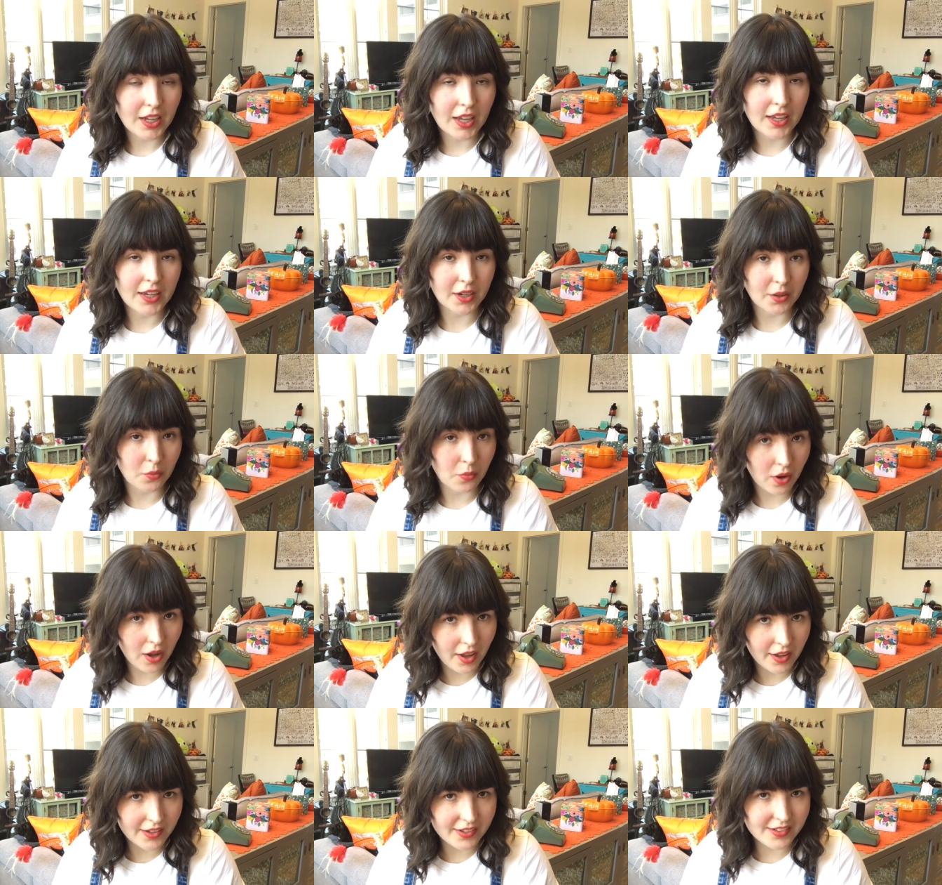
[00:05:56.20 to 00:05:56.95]
And it
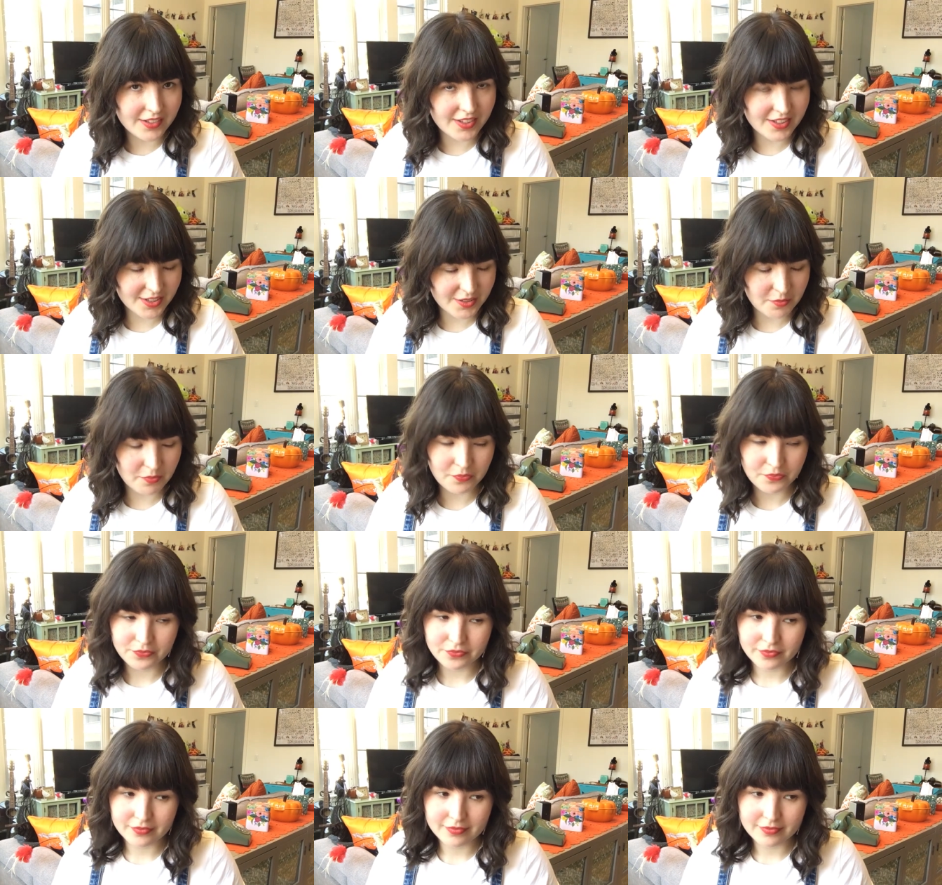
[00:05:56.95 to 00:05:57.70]
was,
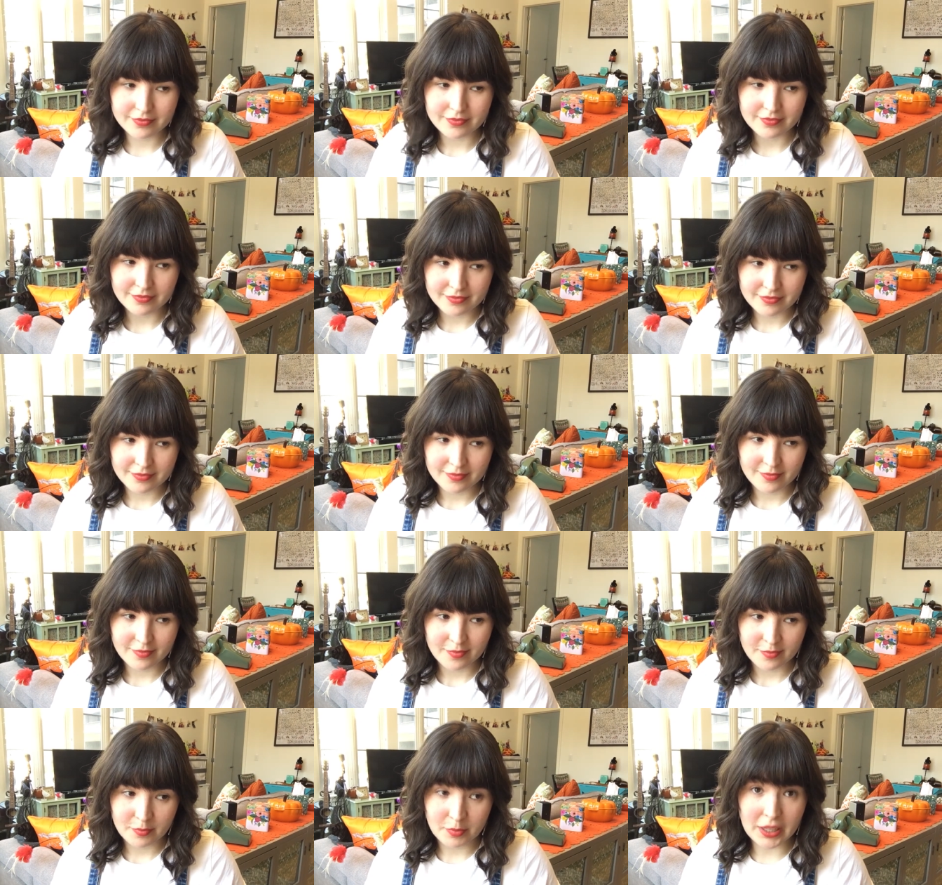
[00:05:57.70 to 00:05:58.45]

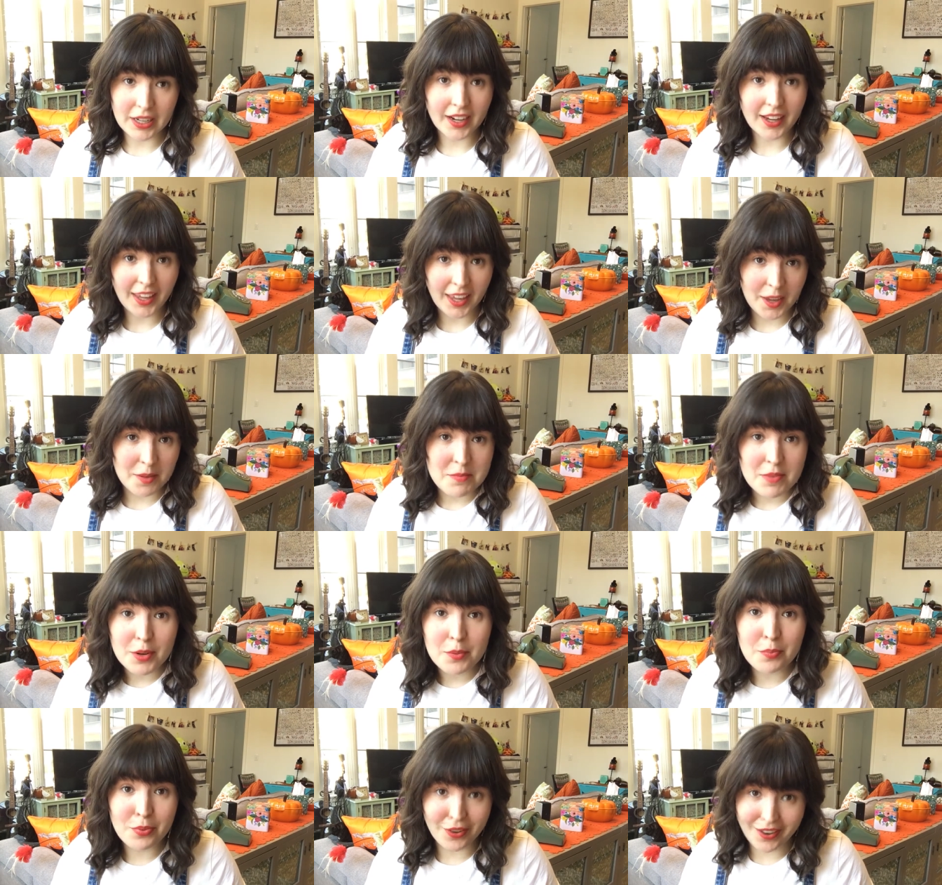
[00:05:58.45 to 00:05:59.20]
but it came
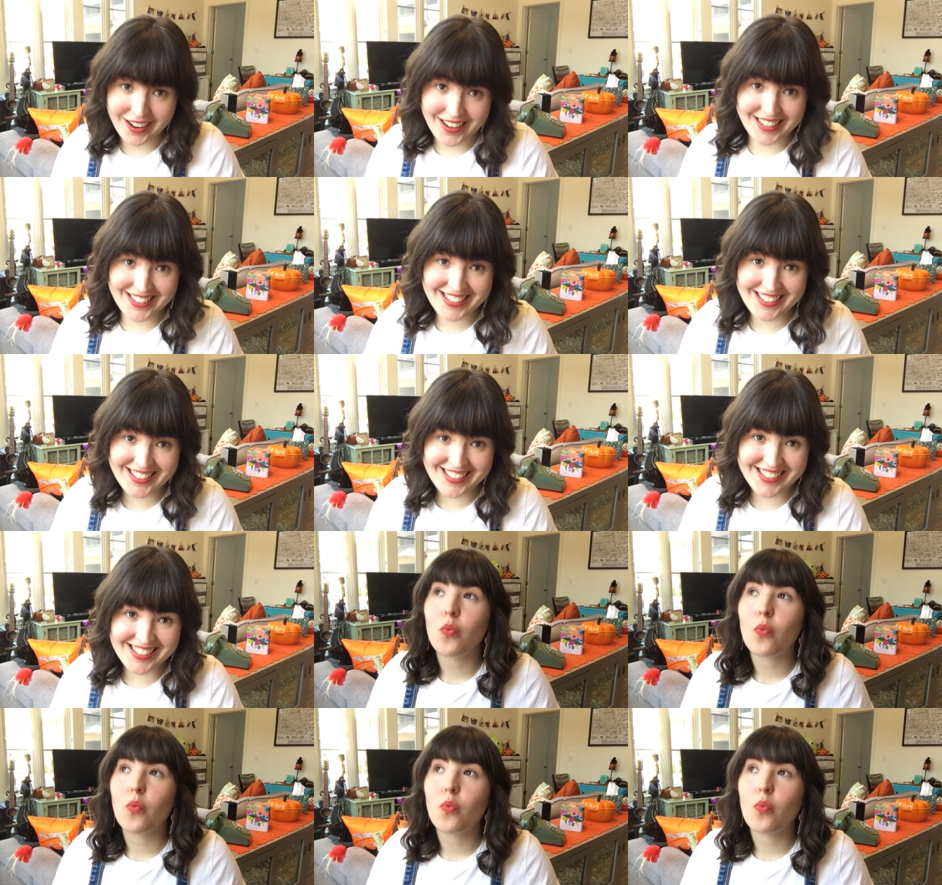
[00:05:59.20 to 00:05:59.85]
at a price.